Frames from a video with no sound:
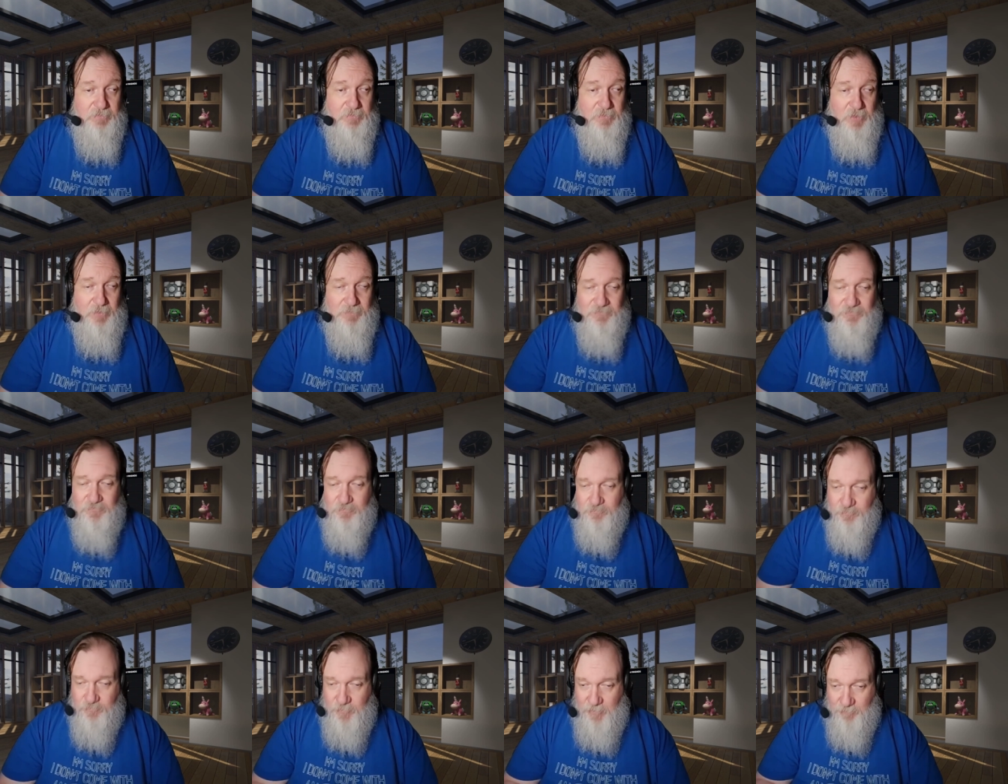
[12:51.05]
uh,
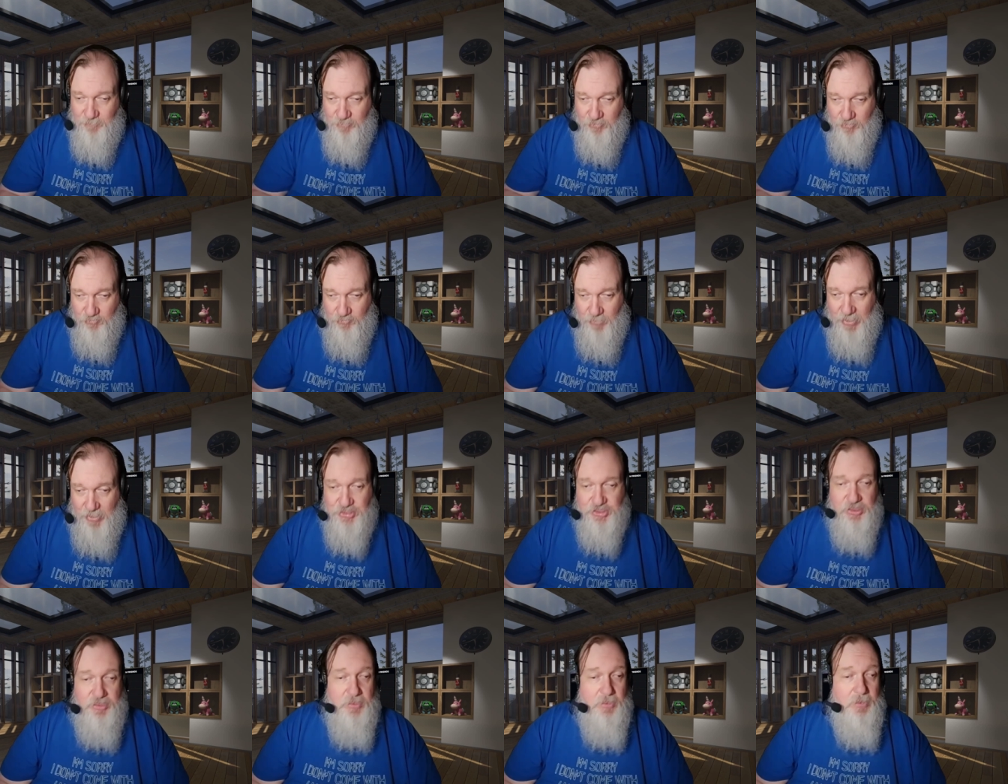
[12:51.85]
the
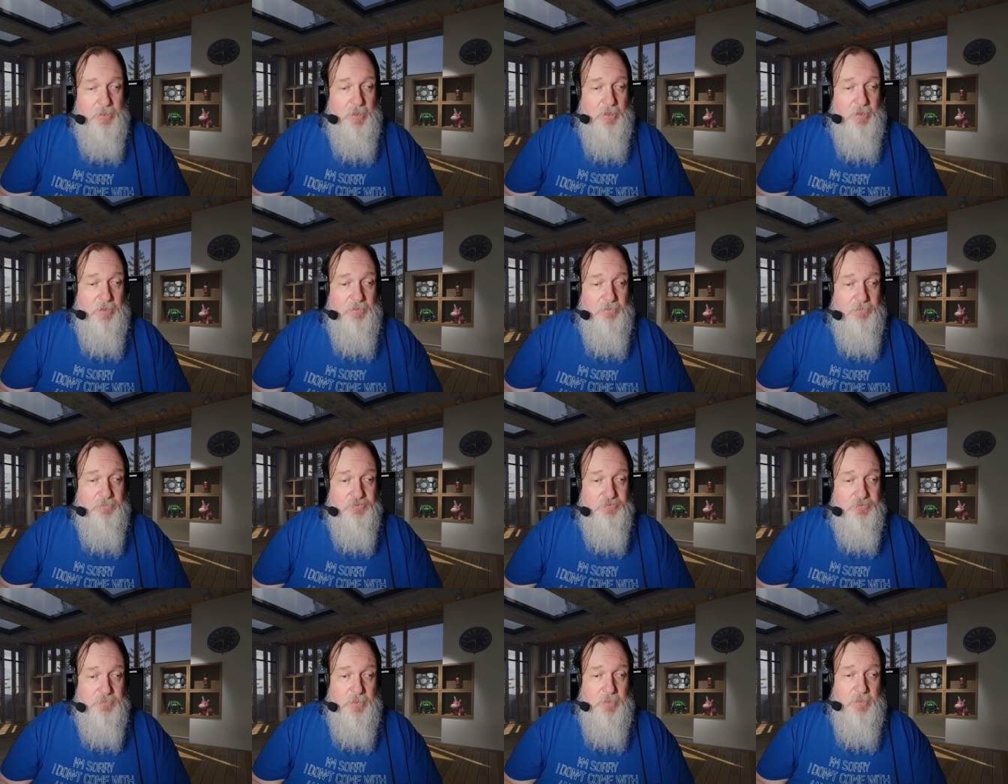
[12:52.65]
progression
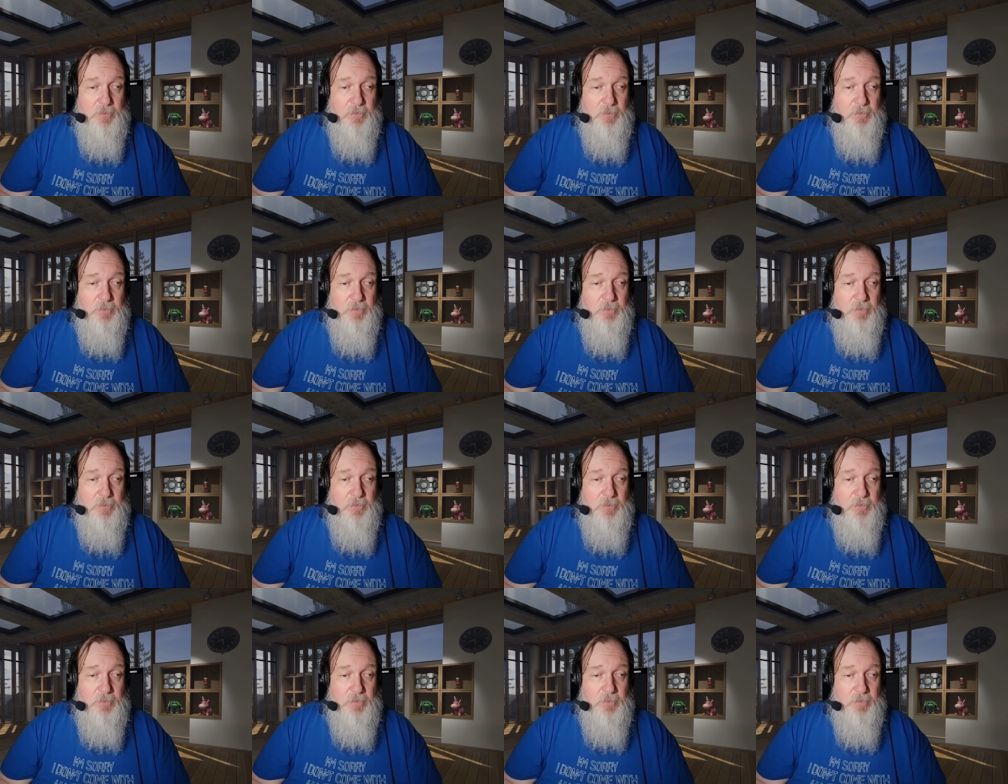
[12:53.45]
of,